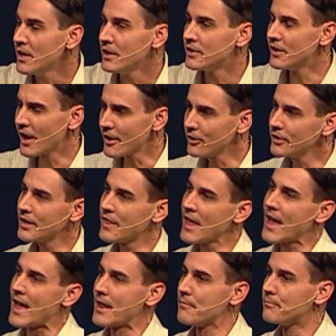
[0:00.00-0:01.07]
Not only
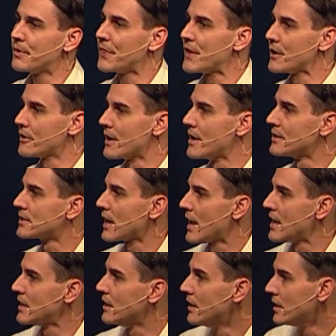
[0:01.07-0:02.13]
that, but there is
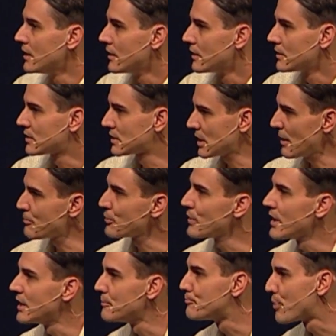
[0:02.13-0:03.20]
a
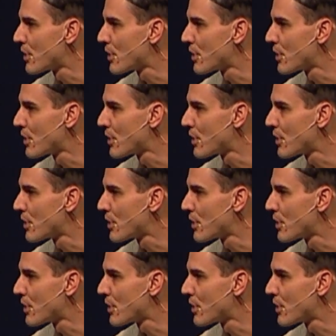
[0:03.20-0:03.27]
separated